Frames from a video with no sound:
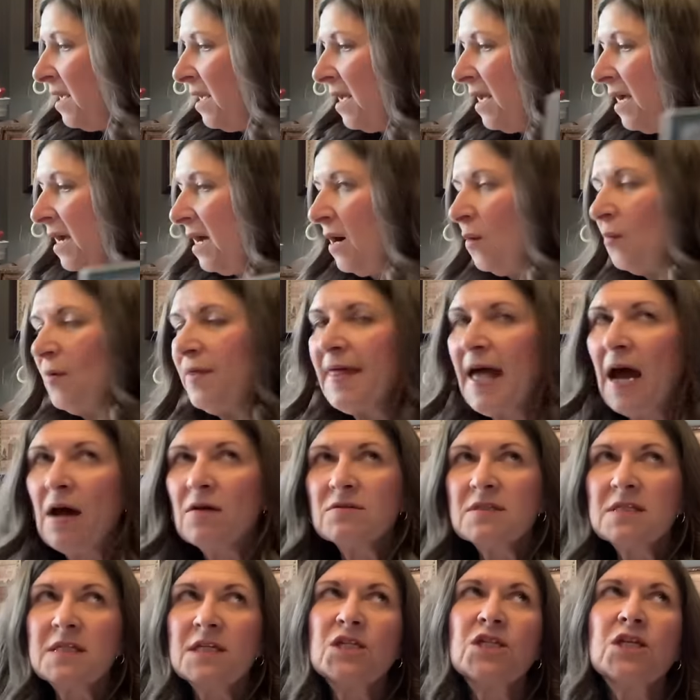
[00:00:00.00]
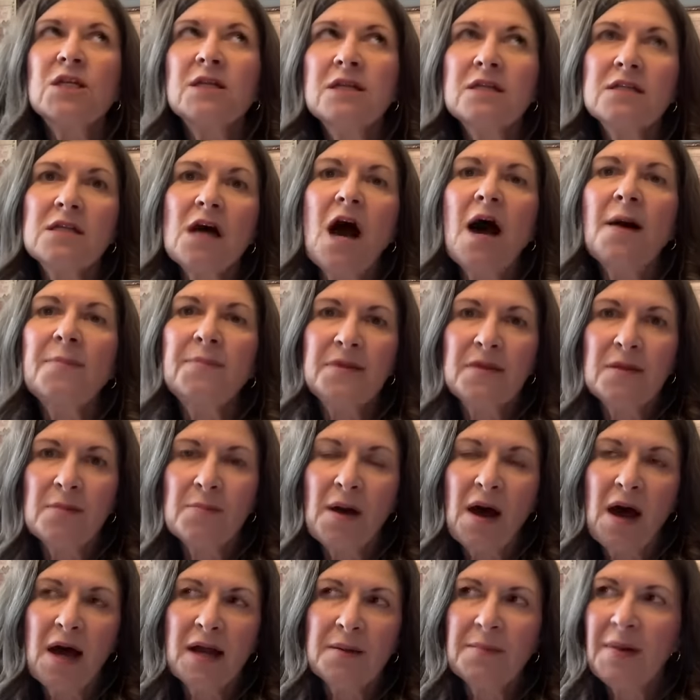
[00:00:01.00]
uh, without stitching the top and the
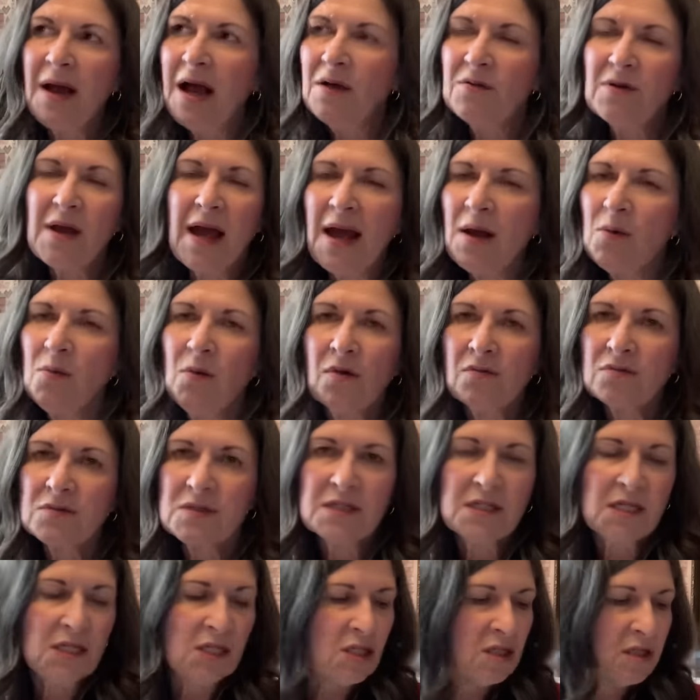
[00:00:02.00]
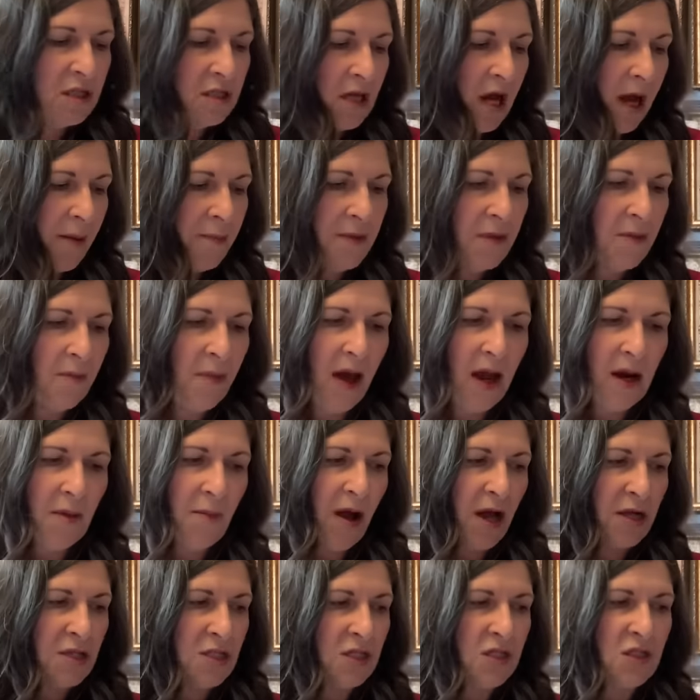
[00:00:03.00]
bottom. I'll, I will not stitch the top and the bottom.
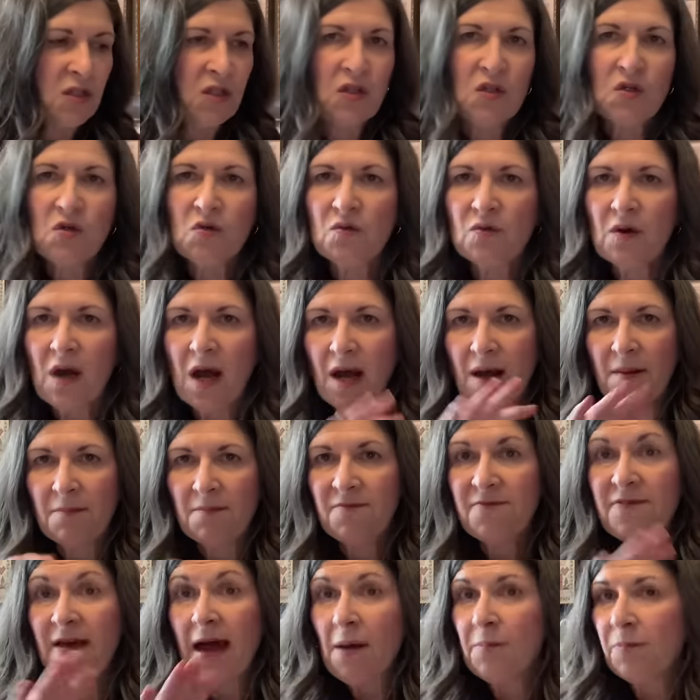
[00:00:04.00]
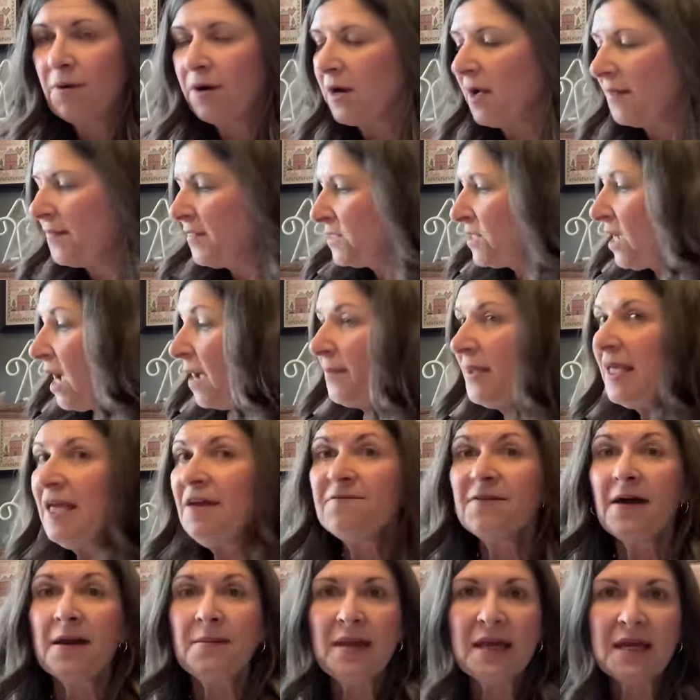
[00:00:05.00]
I'll just do um, fabric on the top.
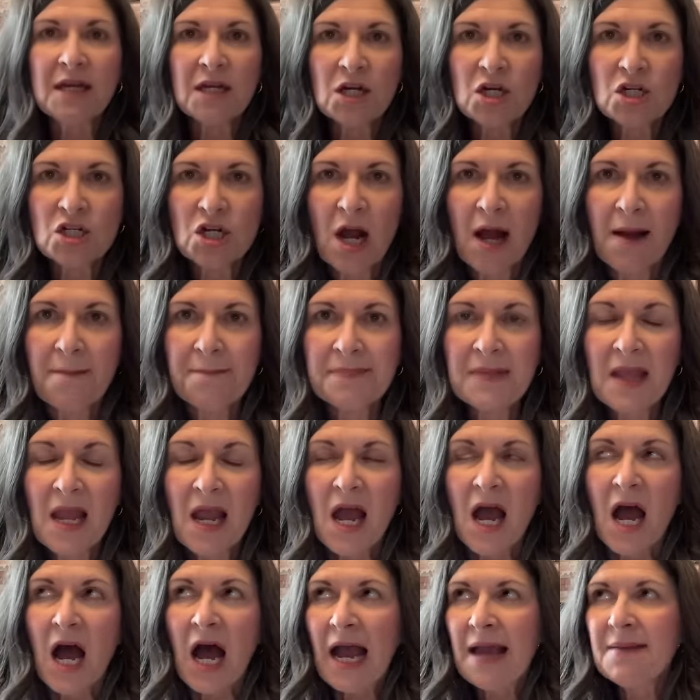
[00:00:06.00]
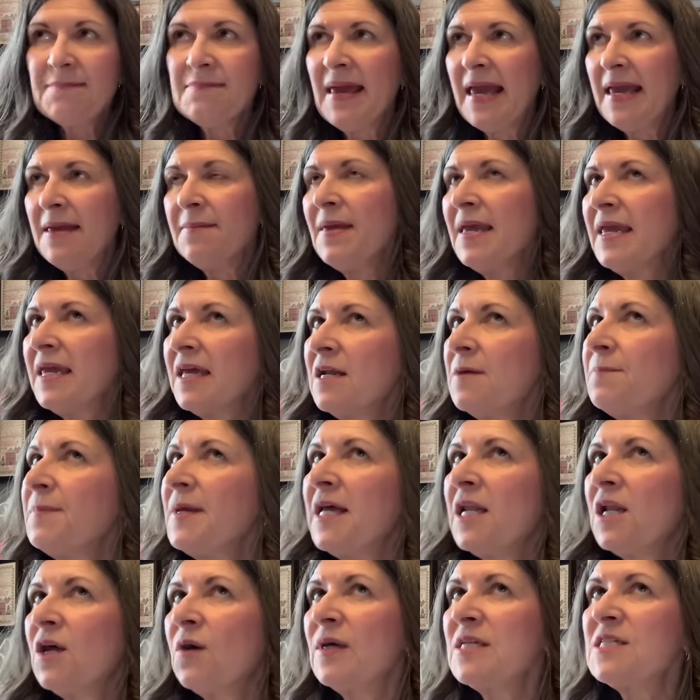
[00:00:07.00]
If I make it a drum, I may make it a
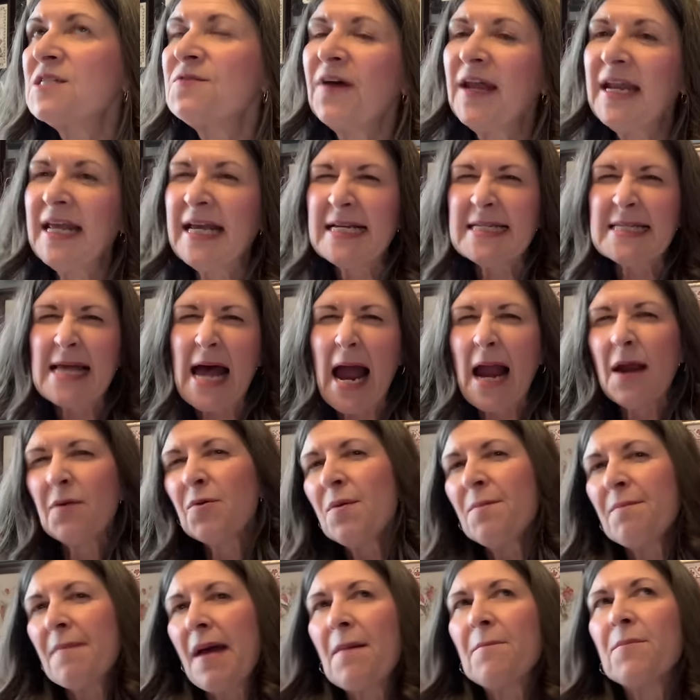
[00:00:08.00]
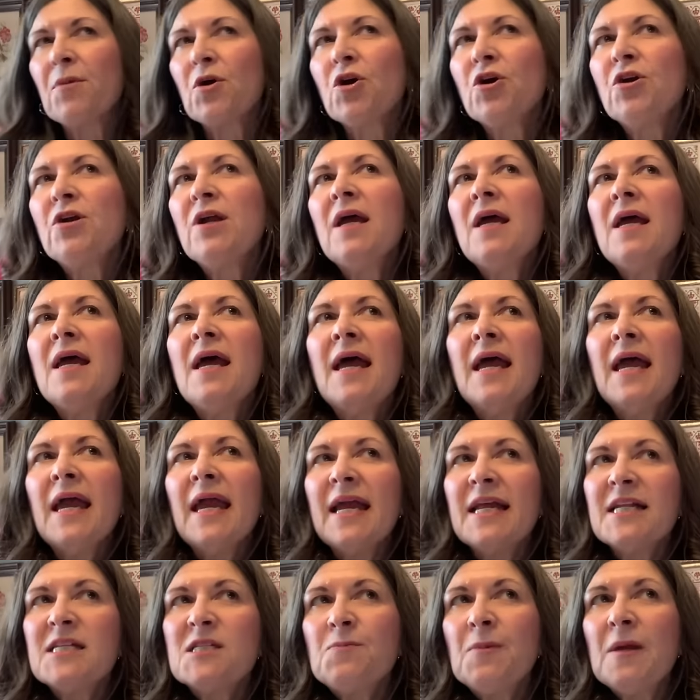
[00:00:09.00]
pillow. It's funny because I remembered
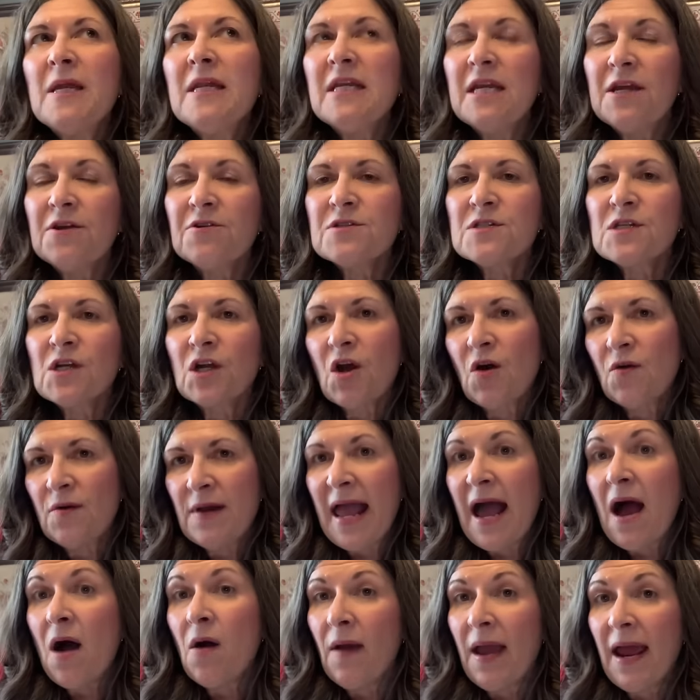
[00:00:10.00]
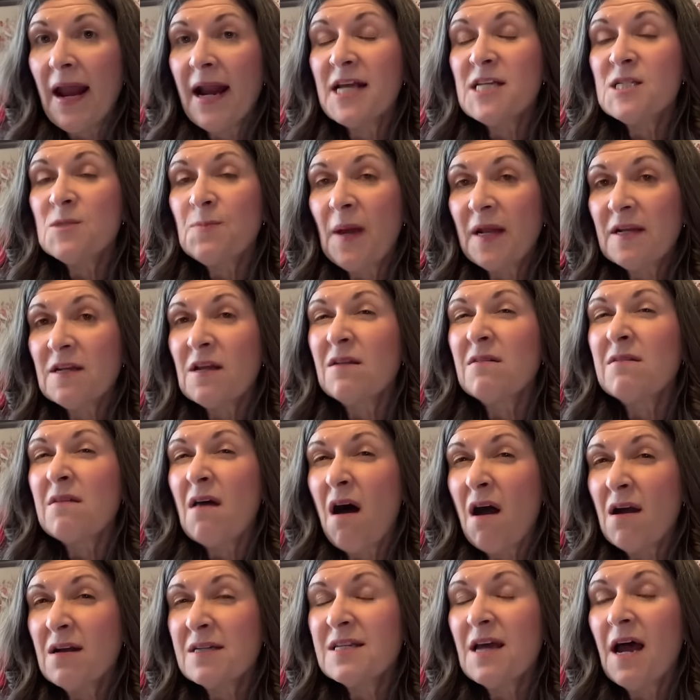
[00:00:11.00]
it's been years ago now and I spent a
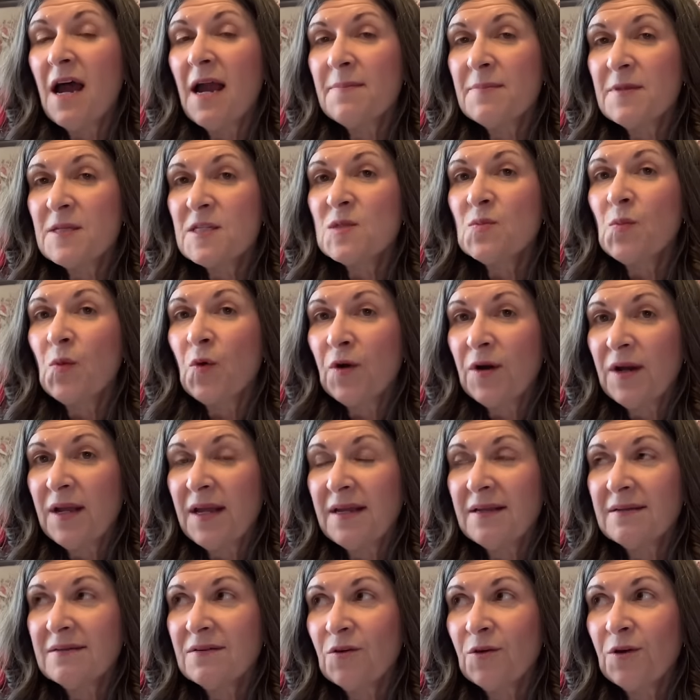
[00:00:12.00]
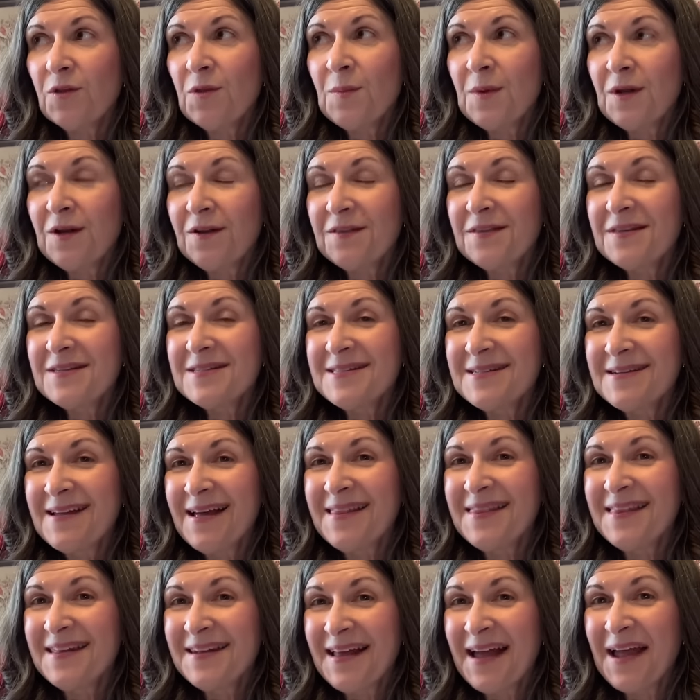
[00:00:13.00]
long time this morning or the middle of this
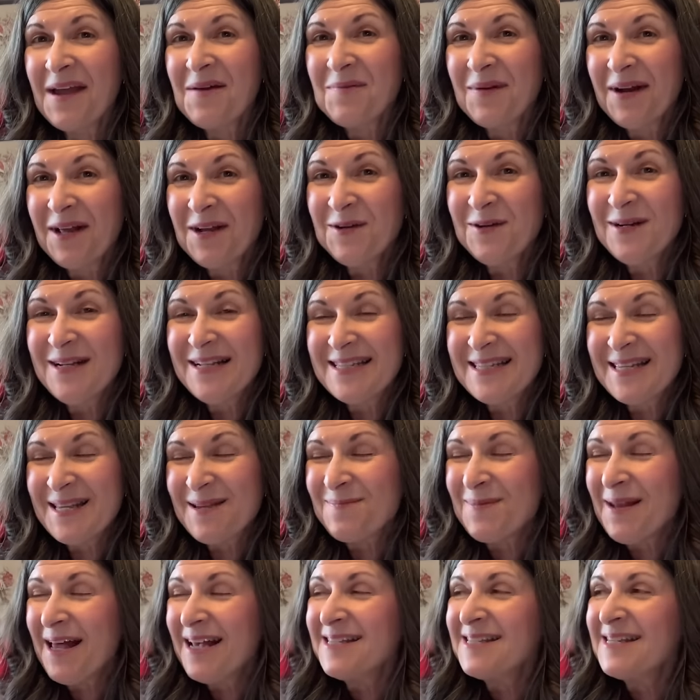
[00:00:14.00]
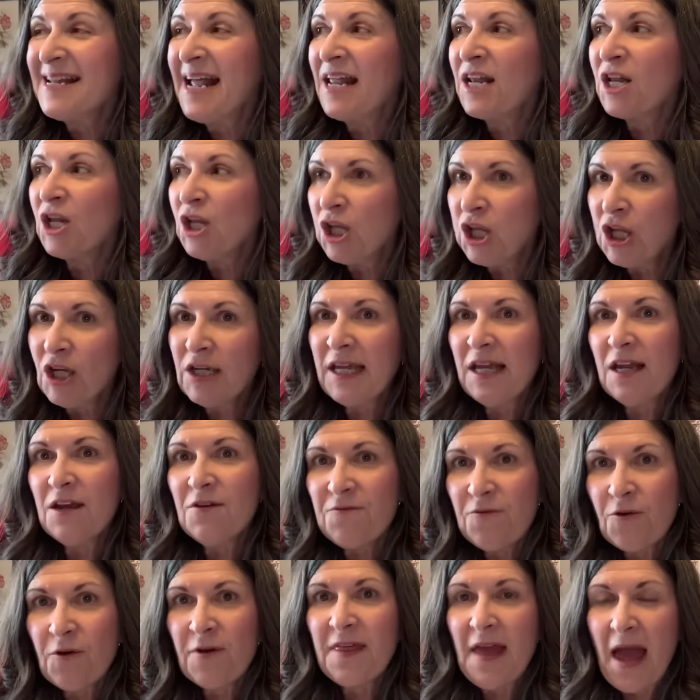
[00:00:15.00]
the night when I couldn't sleep last night looking
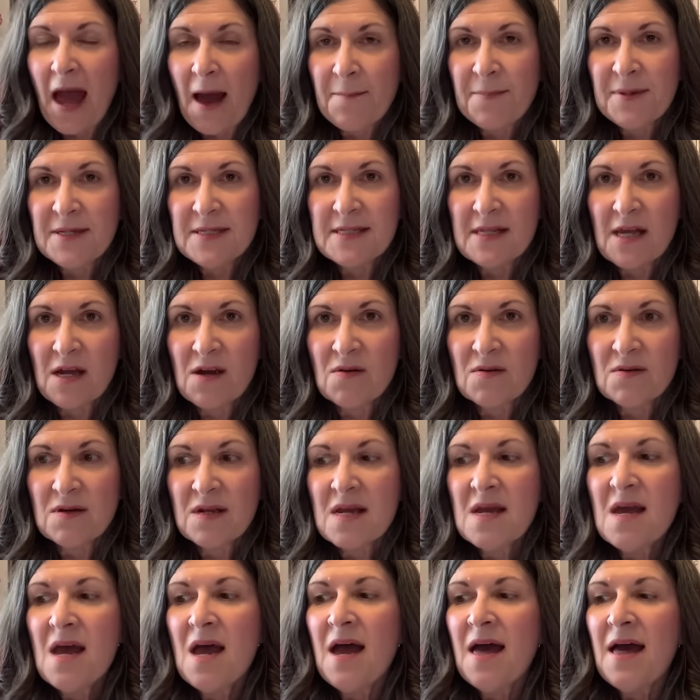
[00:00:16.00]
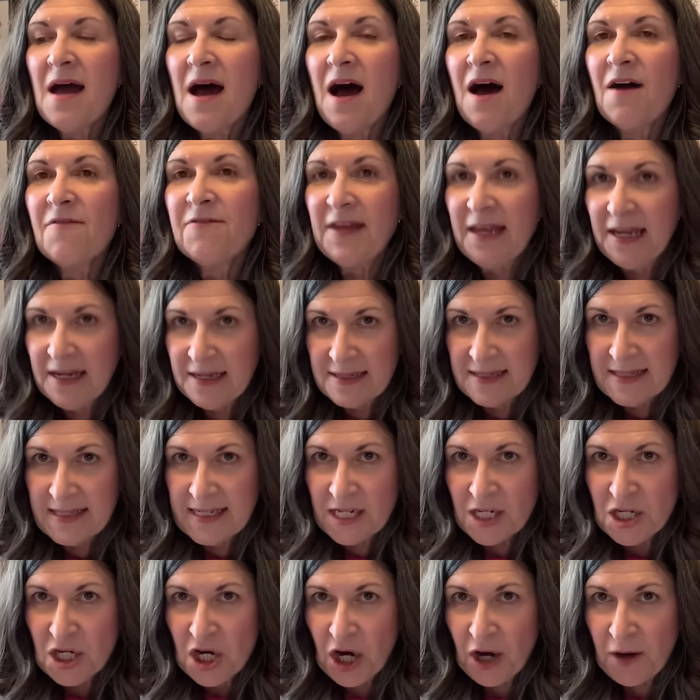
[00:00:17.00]
for the episode of Kitten
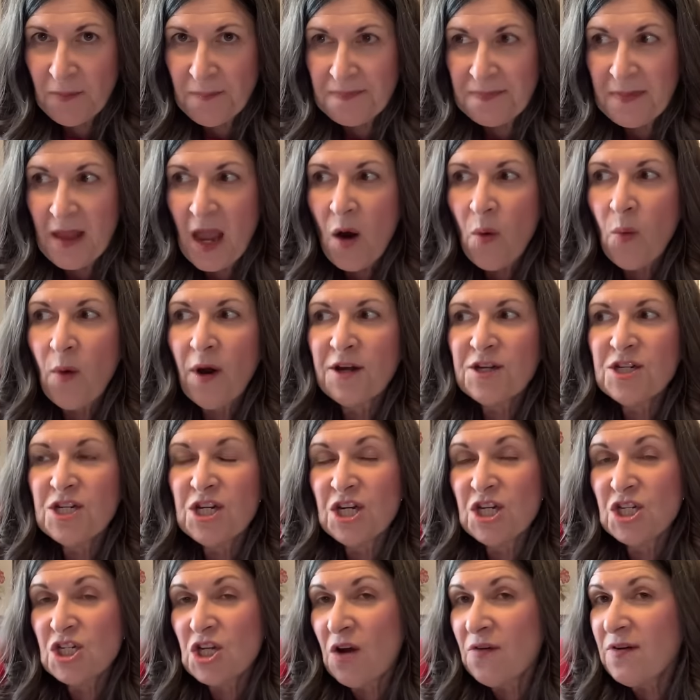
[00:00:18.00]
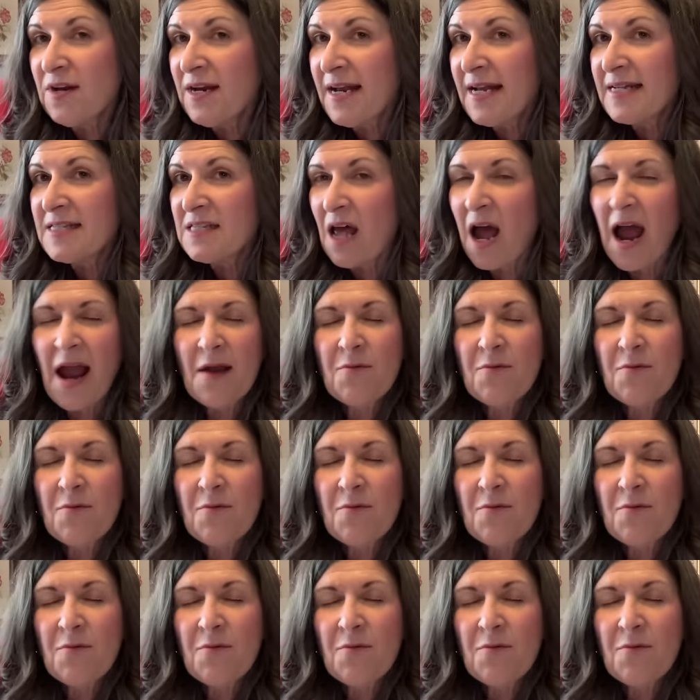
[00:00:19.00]
Stitcher where she showed it as I